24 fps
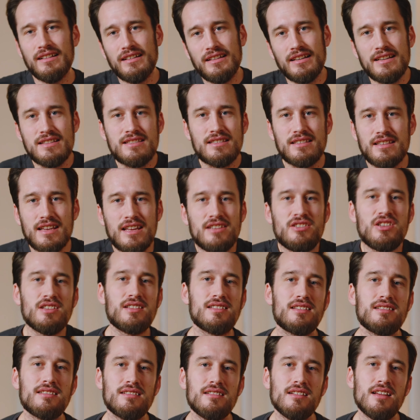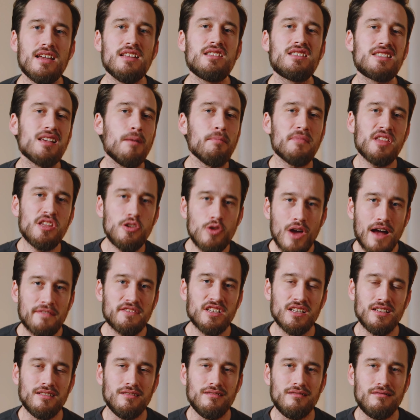it's something you have
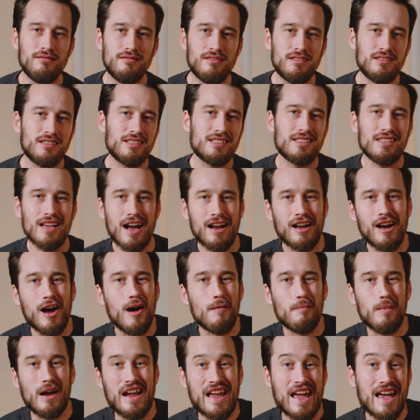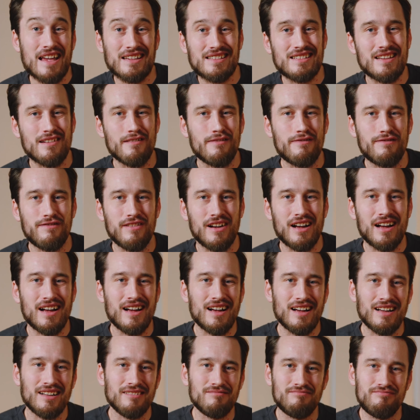to suck up, I guess, if
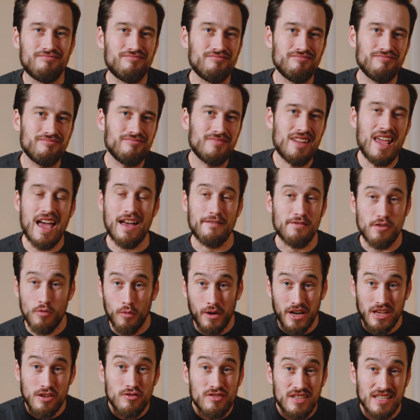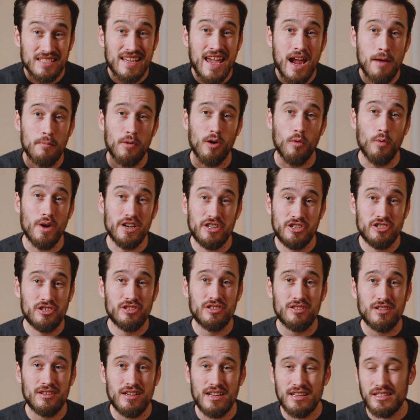you want to use this camera,
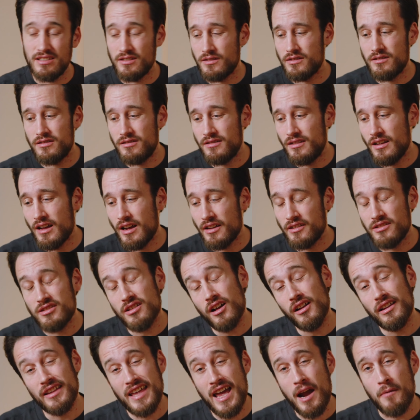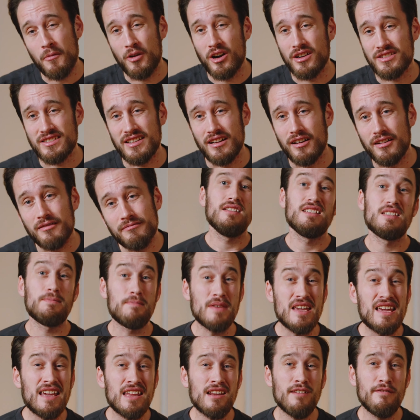which is a solid camera still.
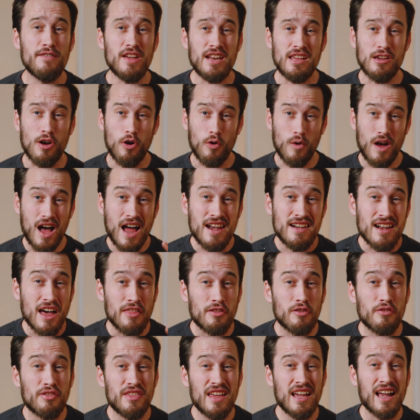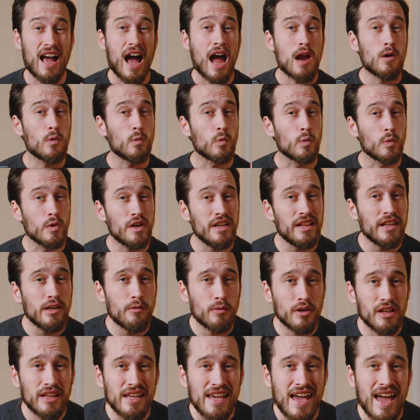Speaking of video, another thing I
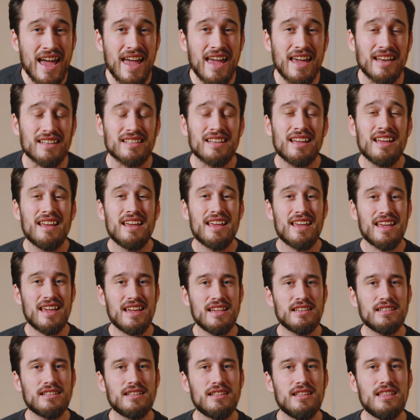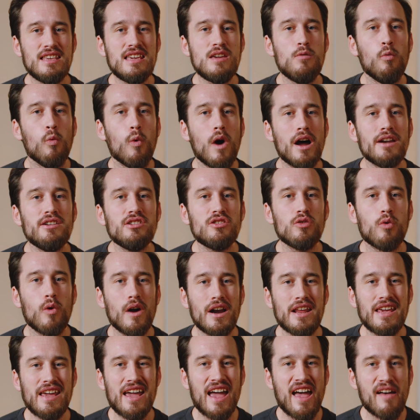really hate is the
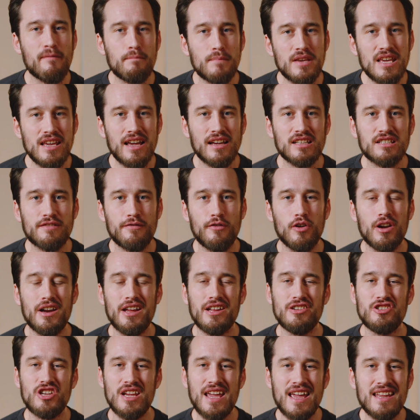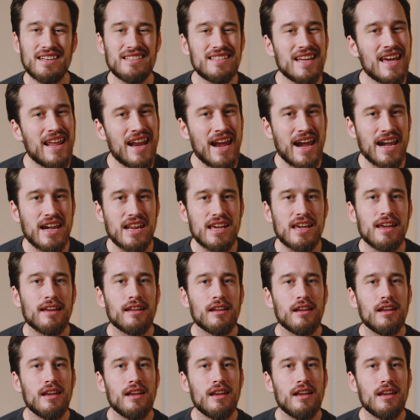120 FPS footage in 1080